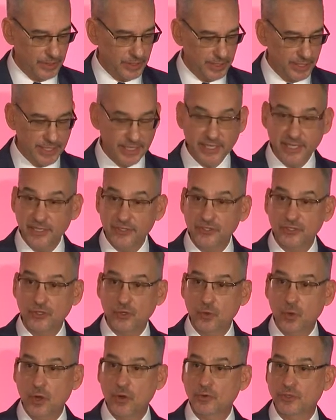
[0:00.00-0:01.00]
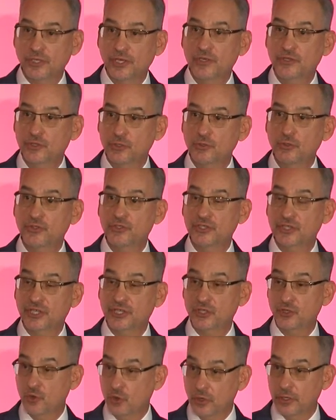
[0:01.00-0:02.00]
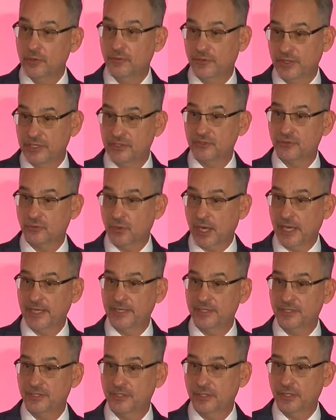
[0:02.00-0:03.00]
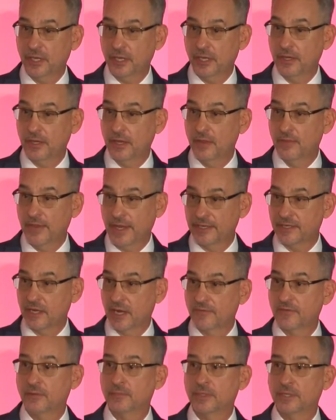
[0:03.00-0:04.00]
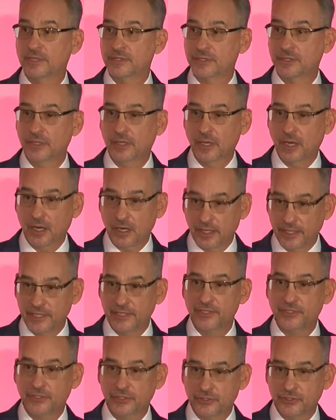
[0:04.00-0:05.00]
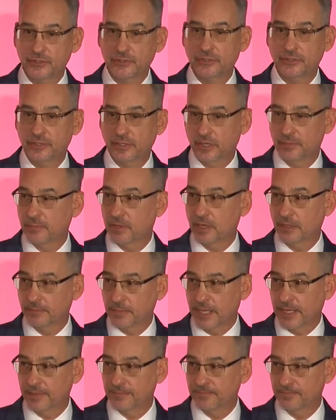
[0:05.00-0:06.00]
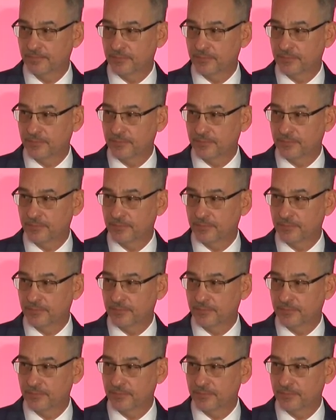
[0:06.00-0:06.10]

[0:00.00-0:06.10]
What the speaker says: it is, quote, to secure these rights that governments are instituted among men,